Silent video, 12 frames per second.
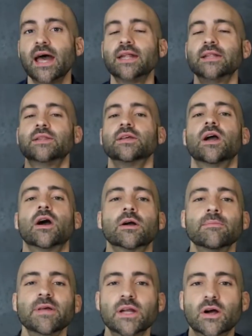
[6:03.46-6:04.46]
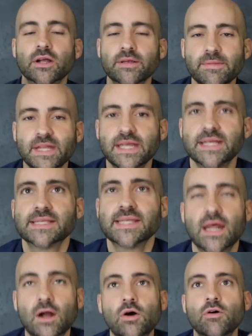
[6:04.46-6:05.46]
And the common argument is
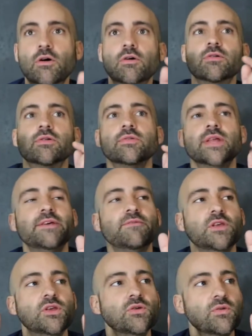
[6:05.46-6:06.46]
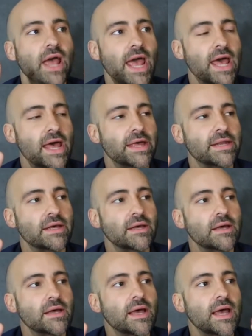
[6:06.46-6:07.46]
that, oh, if you had
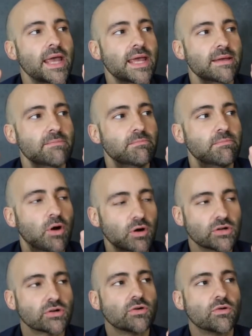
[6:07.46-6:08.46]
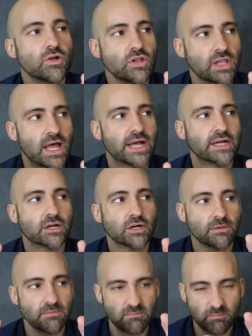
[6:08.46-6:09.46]
a particle
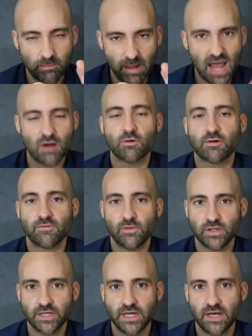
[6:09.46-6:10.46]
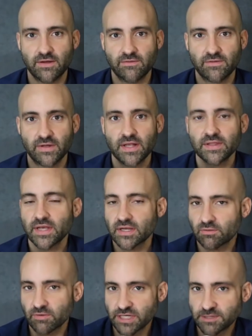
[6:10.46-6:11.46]
collider powerful enough that
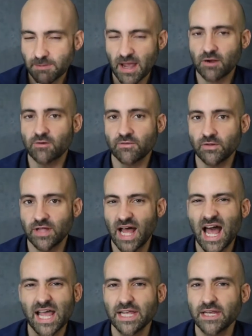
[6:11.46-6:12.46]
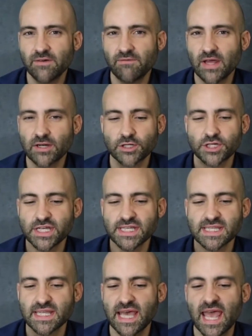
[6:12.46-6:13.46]
could reach powerful, high enough
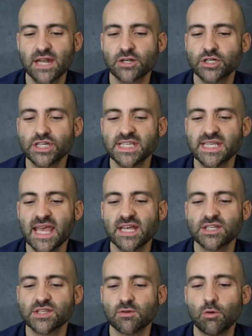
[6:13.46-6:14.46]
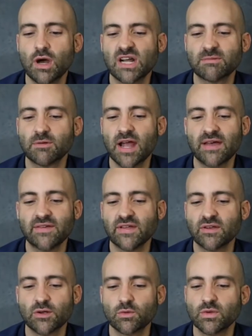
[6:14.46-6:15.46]
energies, the energy scales of quantum gravity,
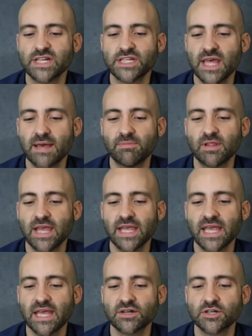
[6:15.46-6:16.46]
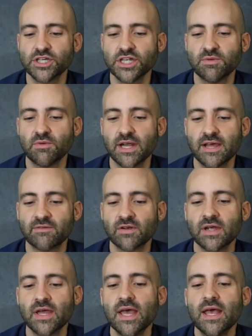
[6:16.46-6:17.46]
you could reach that Planck energy,
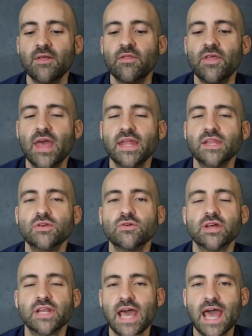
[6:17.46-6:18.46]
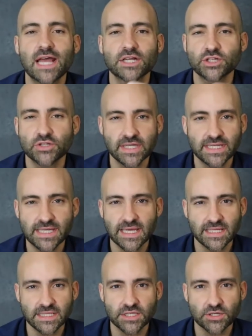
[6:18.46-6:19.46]
whatever, then you could actually
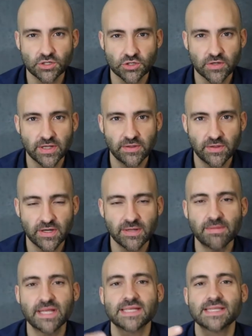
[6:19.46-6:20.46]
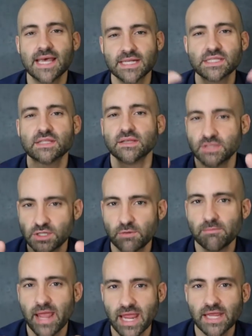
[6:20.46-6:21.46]
test string theory, because that's the
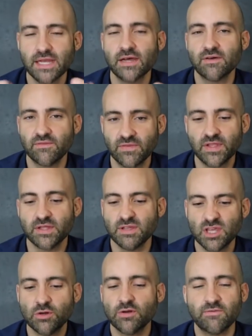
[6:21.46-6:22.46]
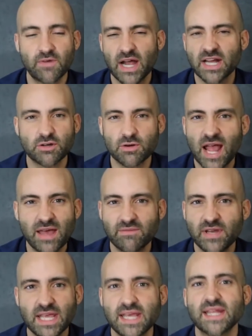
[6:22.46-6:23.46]
domain of the unified
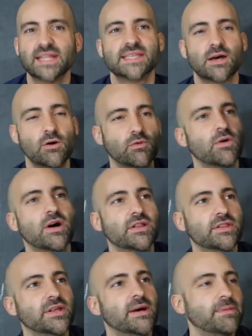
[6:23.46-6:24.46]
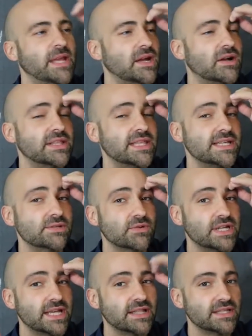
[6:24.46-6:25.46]
gravity. It's all well up here at these
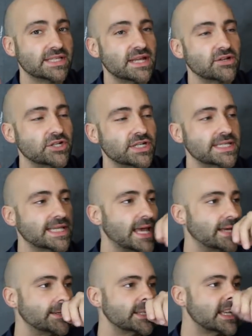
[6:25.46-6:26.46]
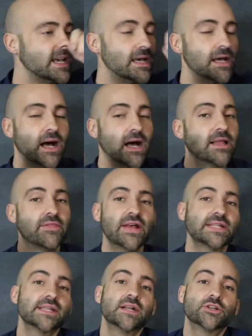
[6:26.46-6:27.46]
ridiculous energy scales.
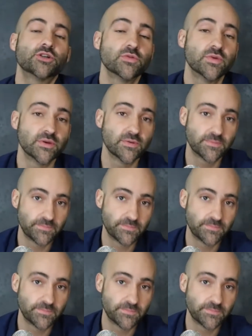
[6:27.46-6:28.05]
That's not true.